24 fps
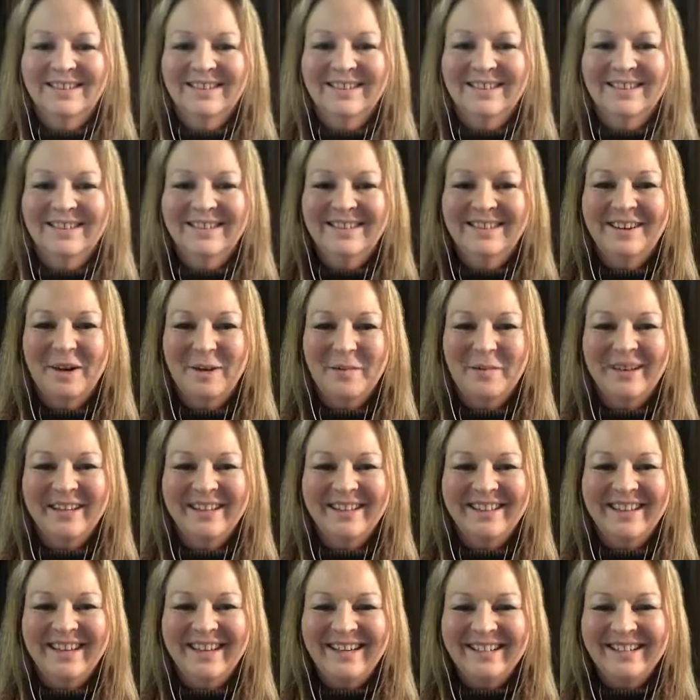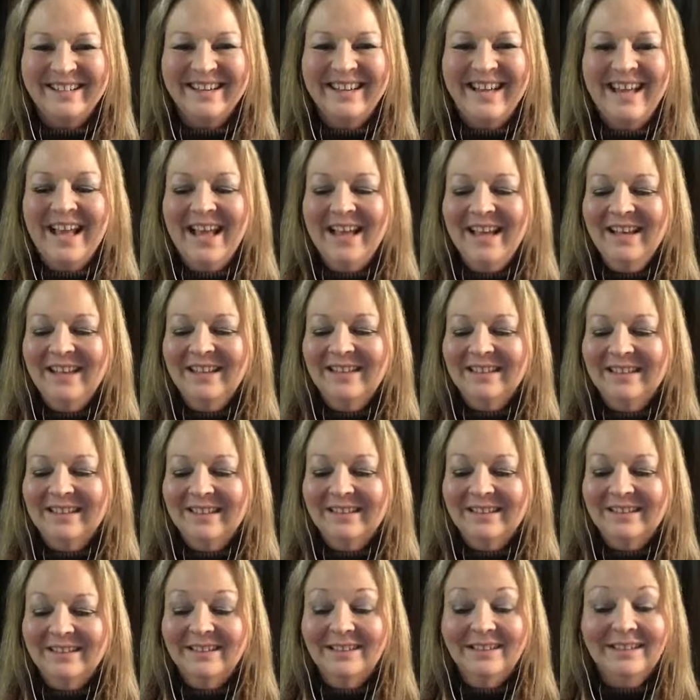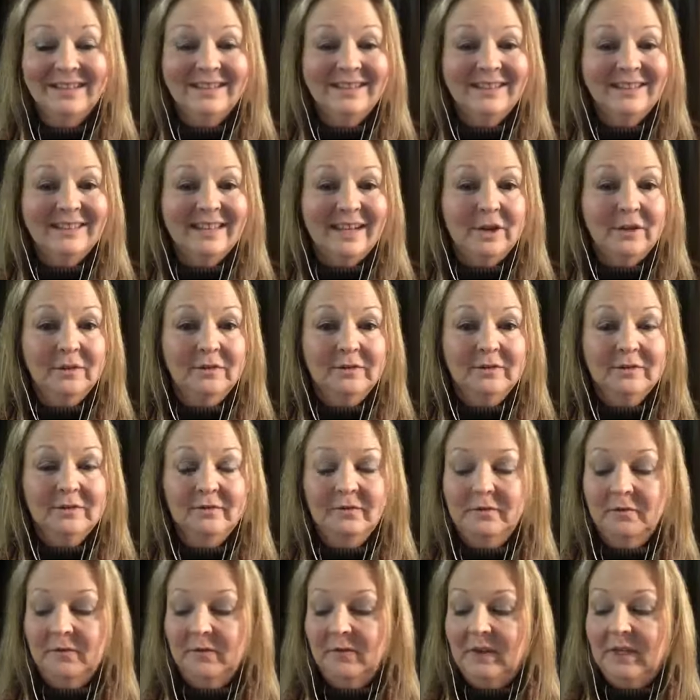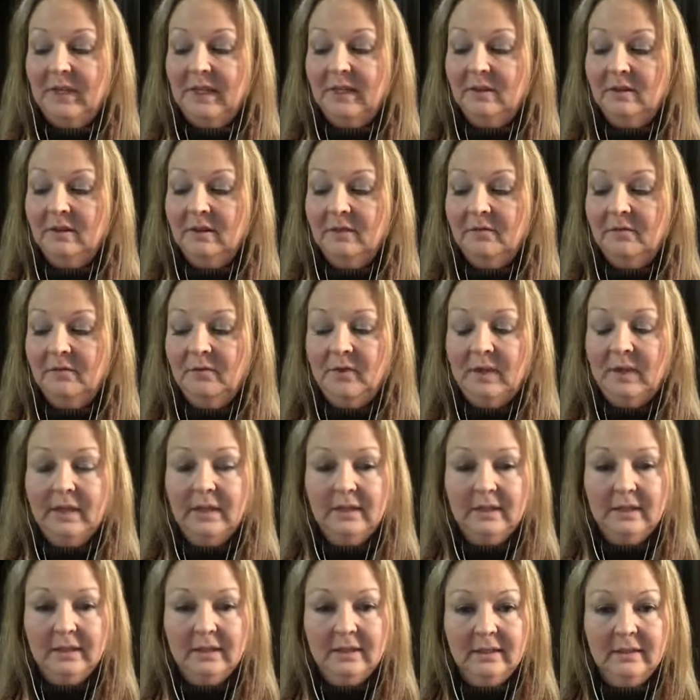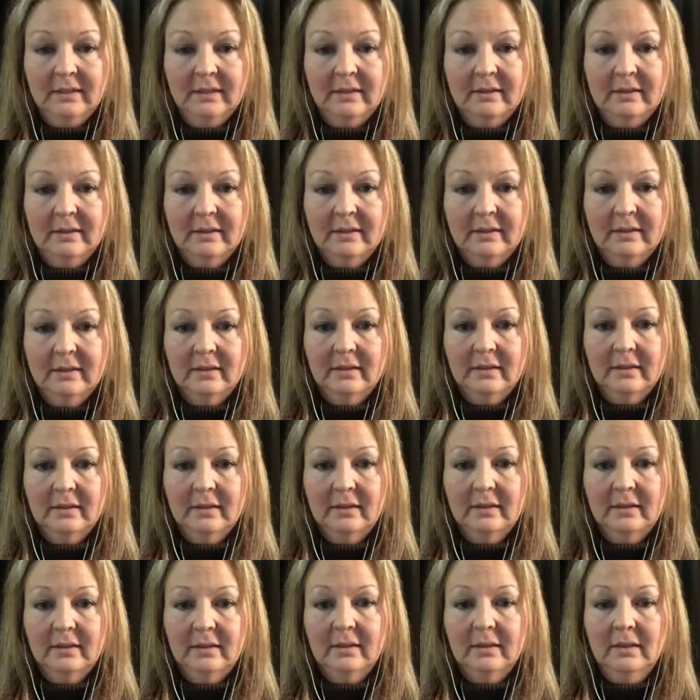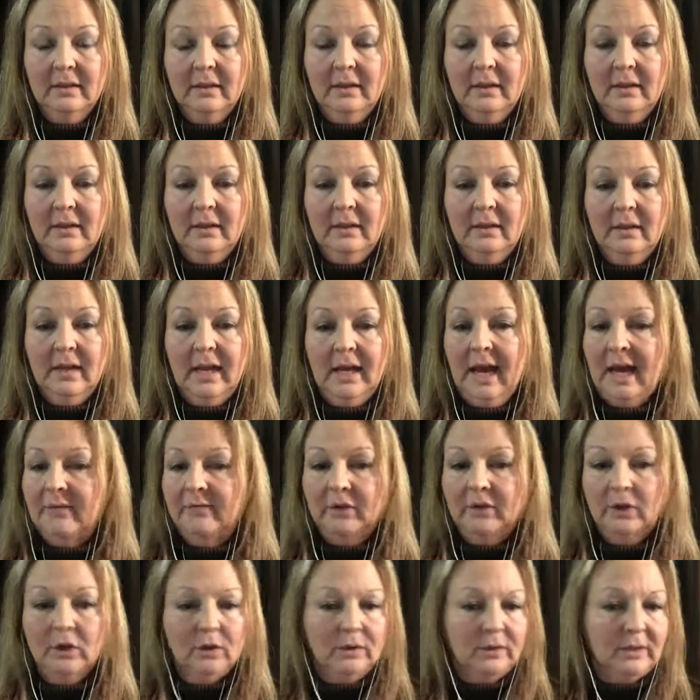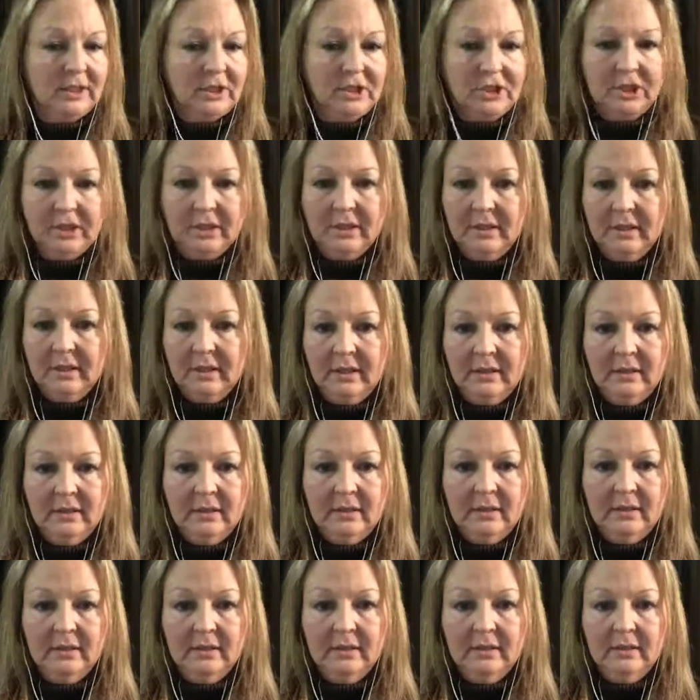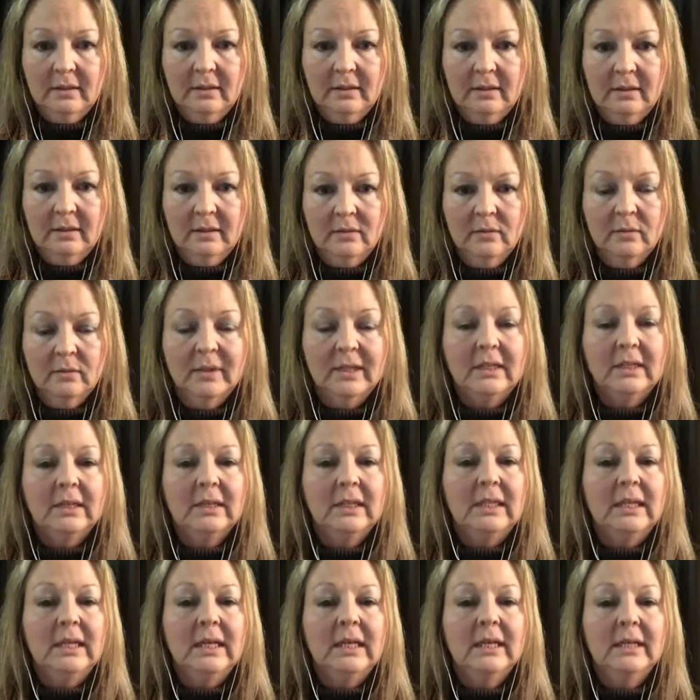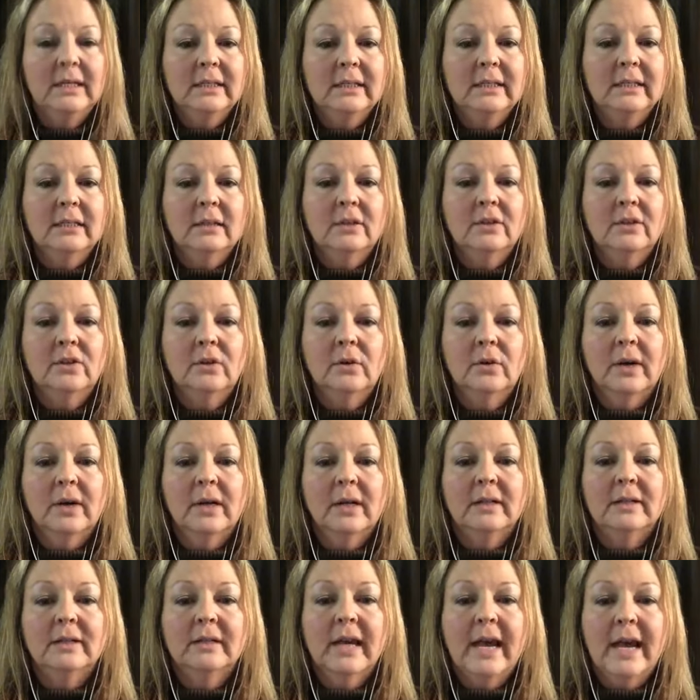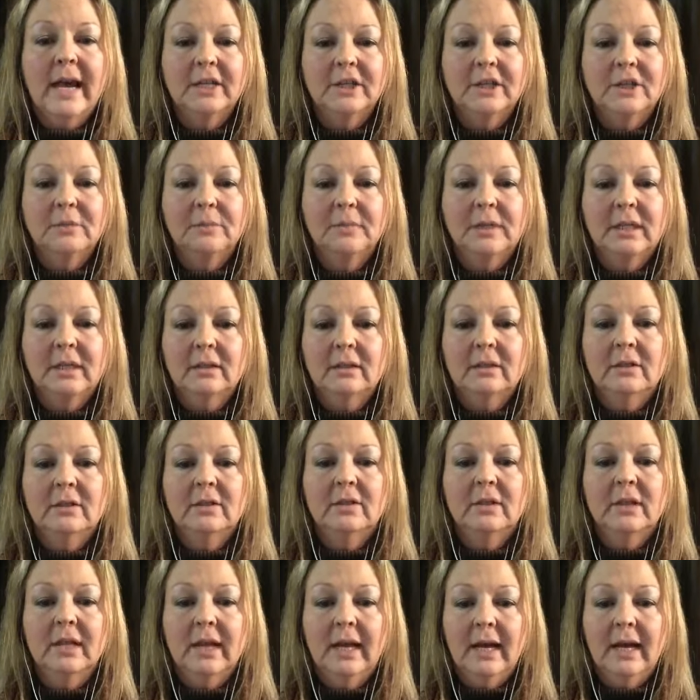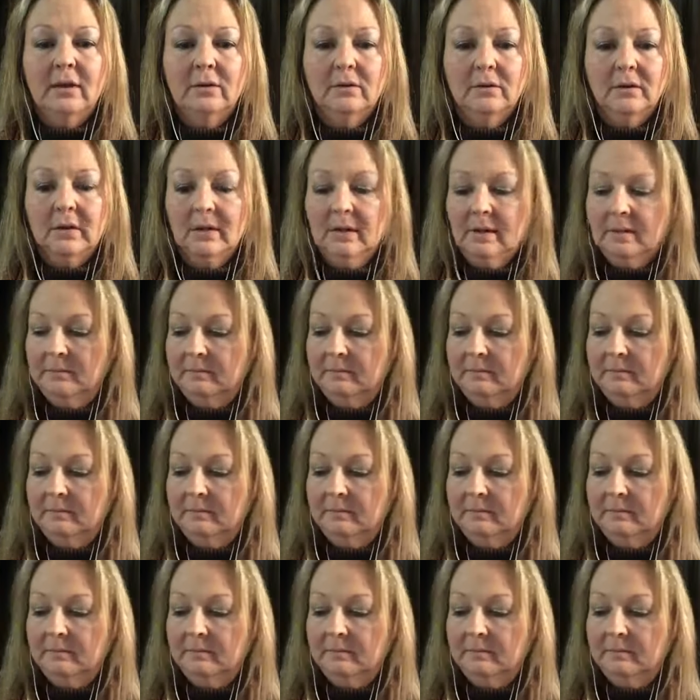sorry about that, listen to self, feel the feelings, have no agenda, release your attachment to the outcome.